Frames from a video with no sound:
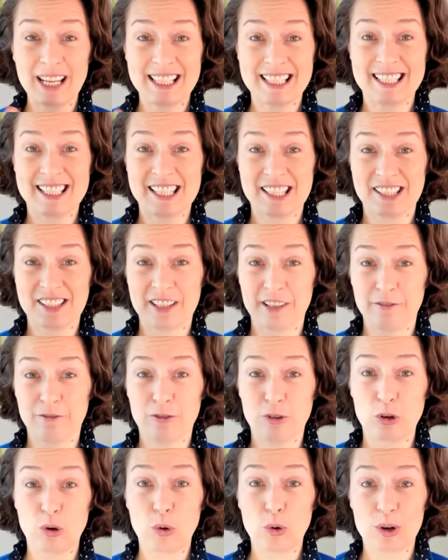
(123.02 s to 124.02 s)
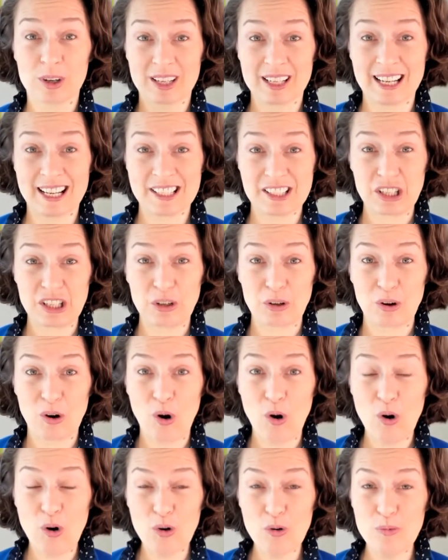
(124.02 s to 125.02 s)
system for organizing your
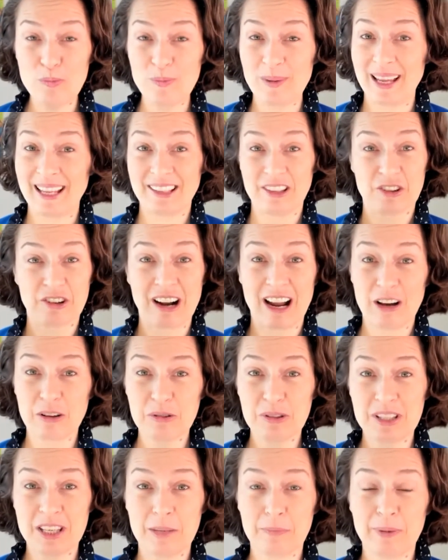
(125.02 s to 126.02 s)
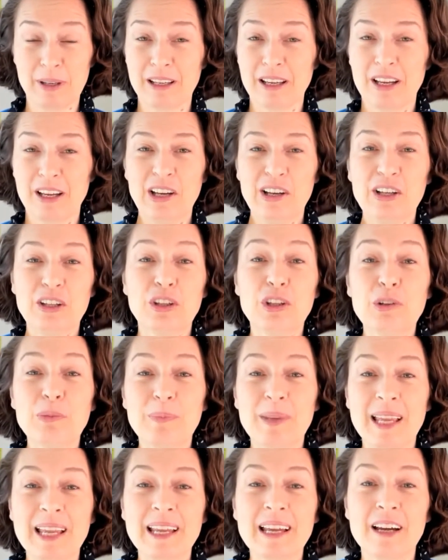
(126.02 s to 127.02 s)
home and your housekeeping, you
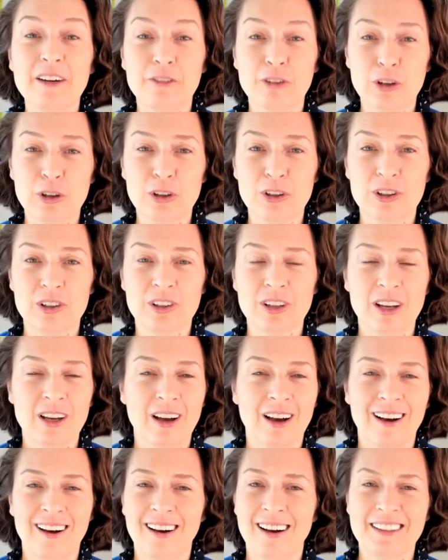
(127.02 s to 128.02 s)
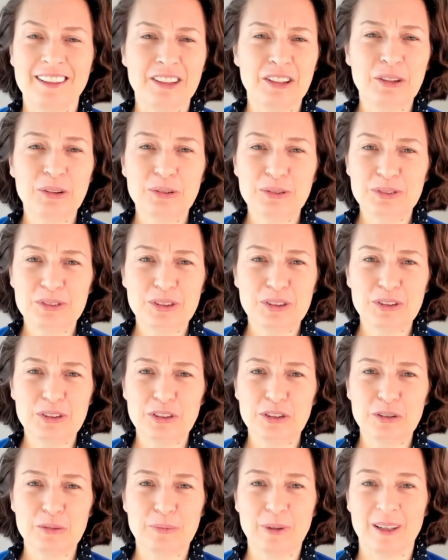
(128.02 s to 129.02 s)
may have heard on
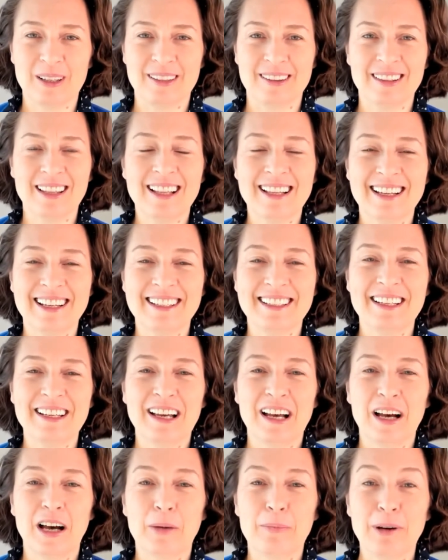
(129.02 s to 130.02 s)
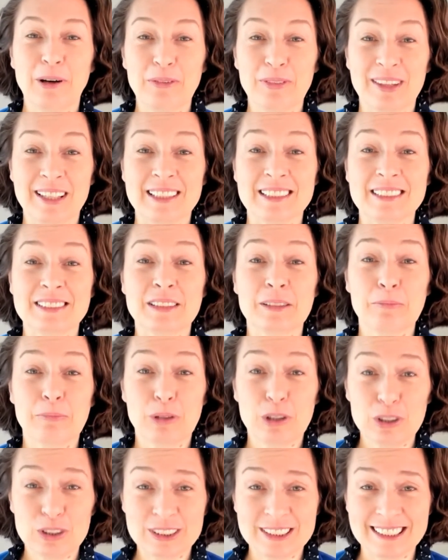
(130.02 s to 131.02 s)
YouTube, online, about this
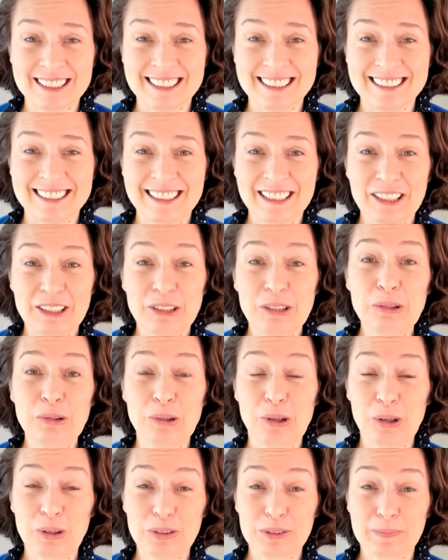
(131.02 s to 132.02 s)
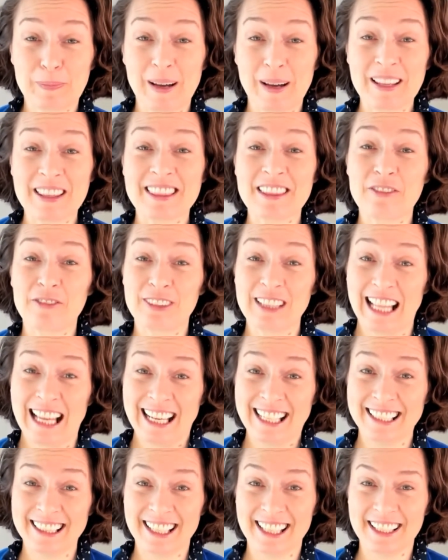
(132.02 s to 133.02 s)
person who goes by the Fly
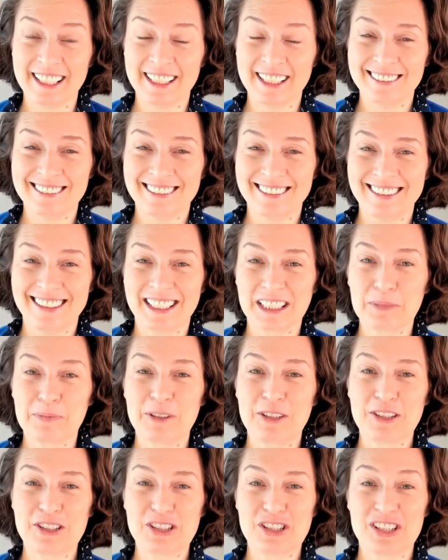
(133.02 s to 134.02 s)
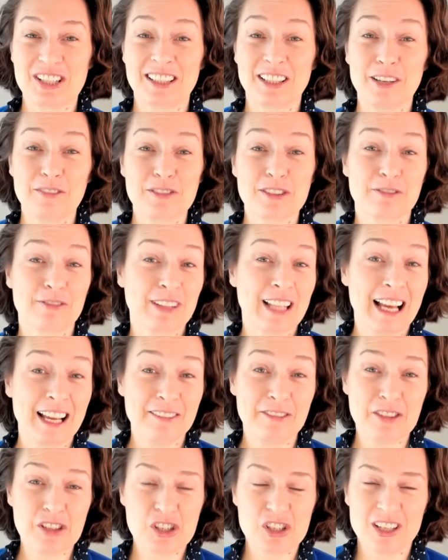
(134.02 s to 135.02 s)
Lady. And that's because she loves fly
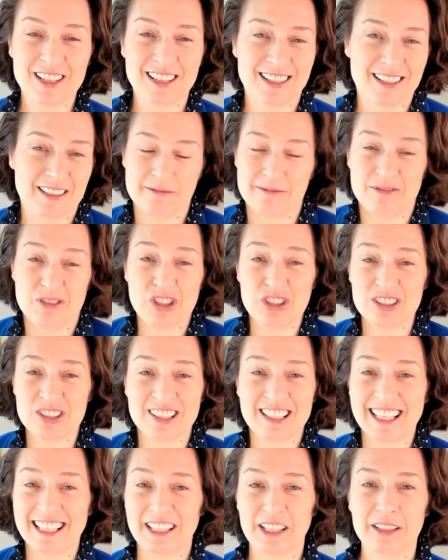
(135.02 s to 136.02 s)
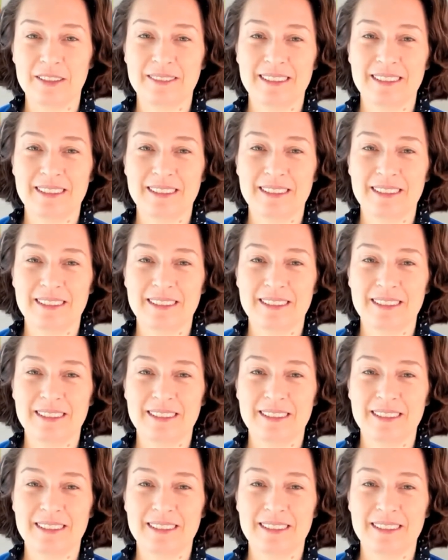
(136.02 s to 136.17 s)
fishing and she's a lady.